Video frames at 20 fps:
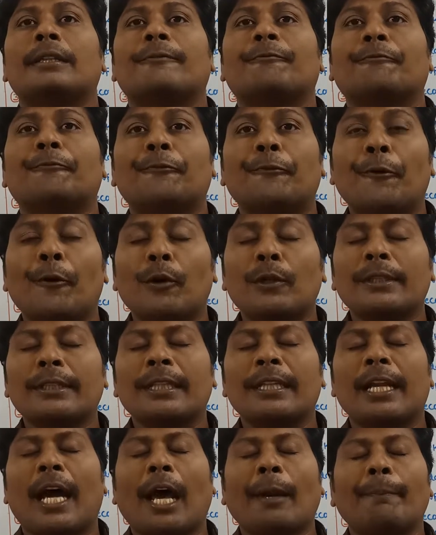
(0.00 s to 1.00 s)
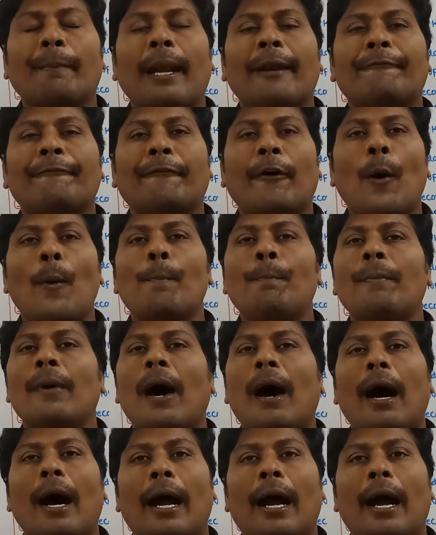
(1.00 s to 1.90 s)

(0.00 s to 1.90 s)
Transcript: fourth normal form,